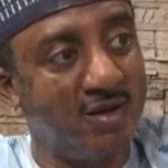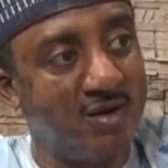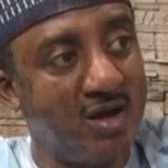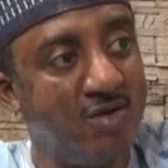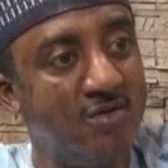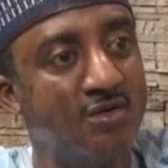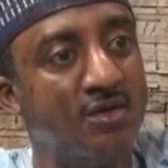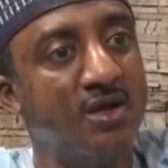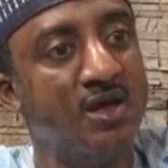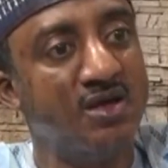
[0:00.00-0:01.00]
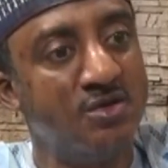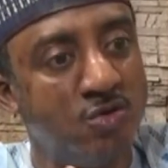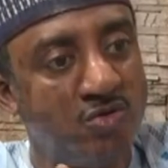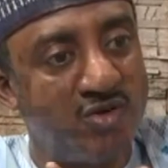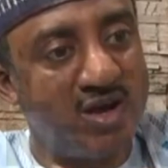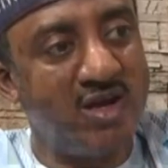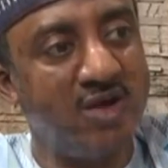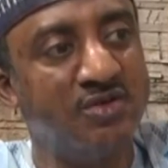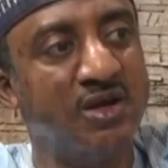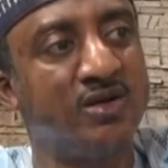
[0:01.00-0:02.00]
Now, you will find
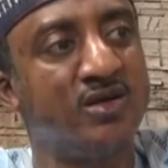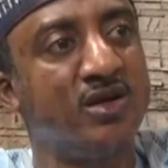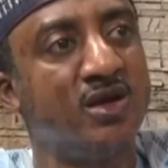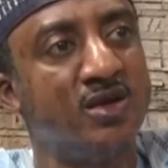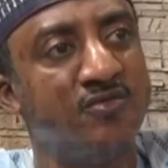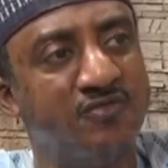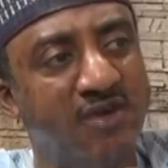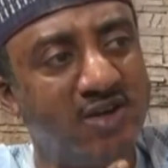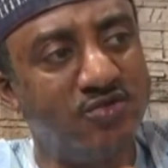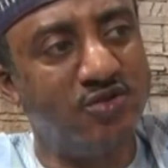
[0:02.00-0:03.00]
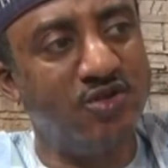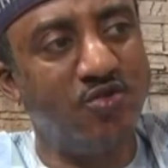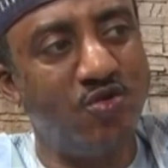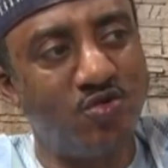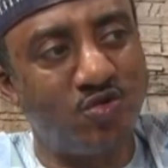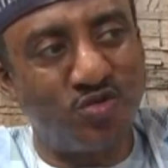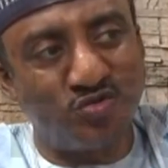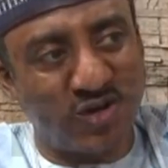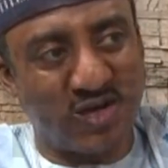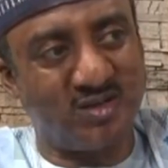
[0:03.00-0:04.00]
out that virtually all
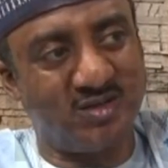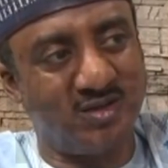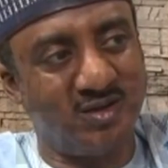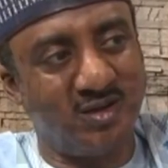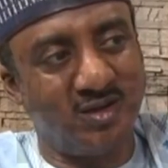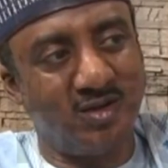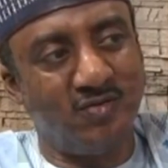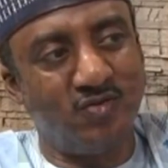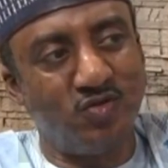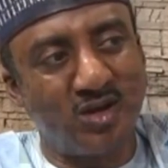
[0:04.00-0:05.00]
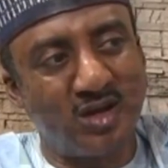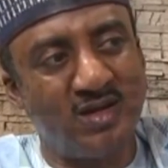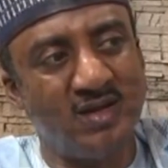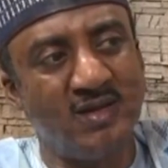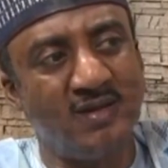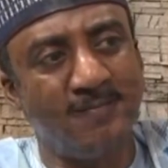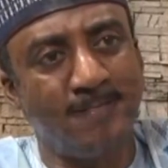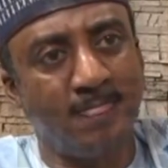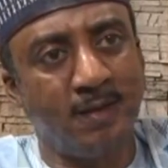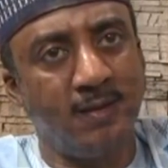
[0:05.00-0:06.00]
contracts, if you look at the,
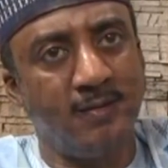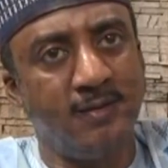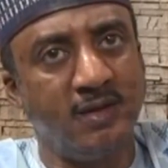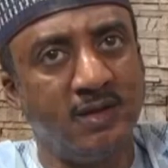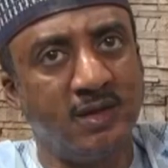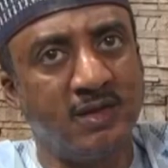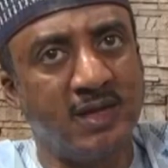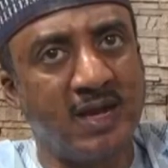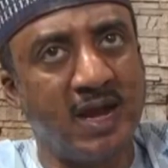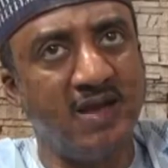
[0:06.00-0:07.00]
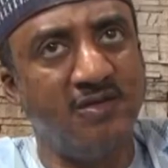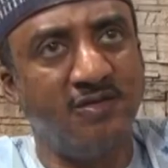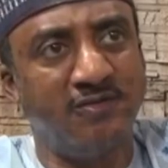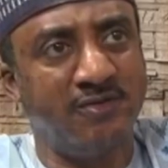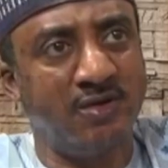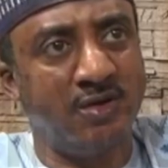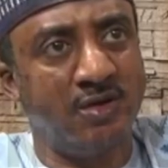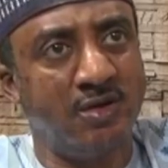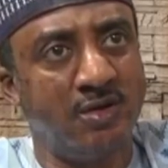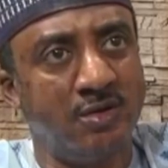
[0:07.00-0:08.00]
the, the, the kind of
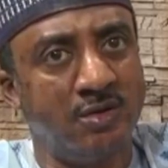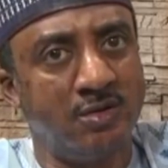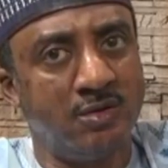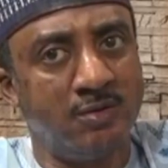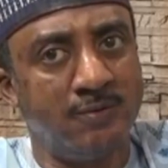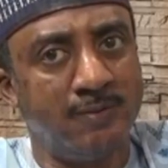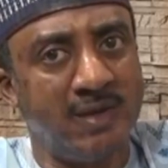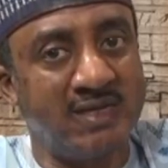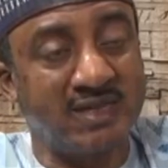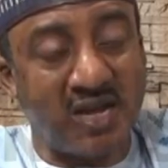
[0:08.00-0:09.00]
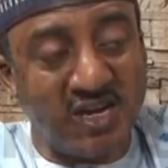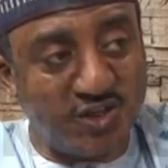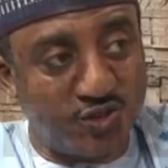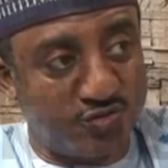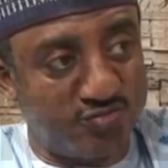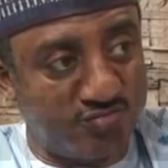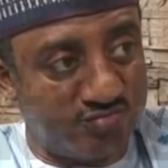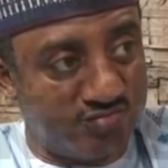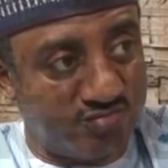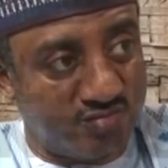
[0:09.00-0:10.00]
escalation
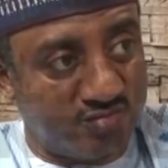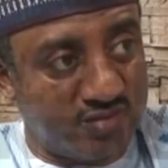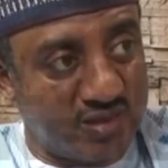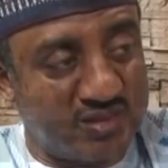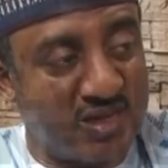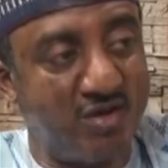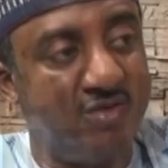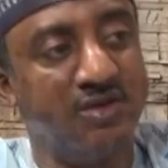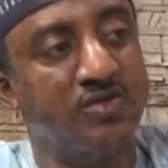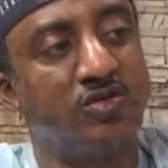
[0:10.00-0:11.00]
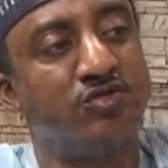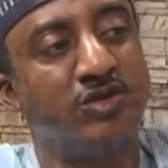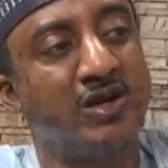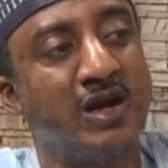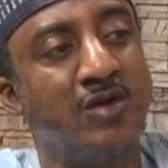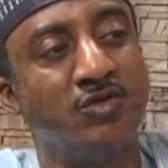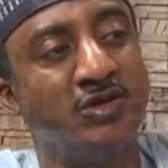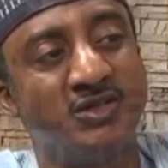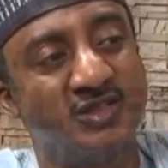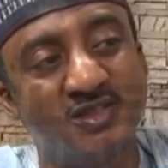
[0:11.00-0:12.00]
surrounding contract
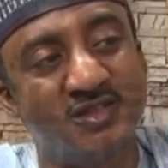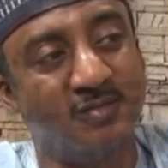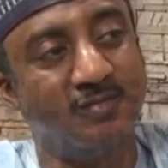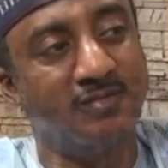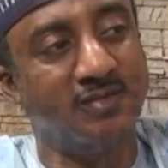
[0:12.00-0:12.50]
awarding system.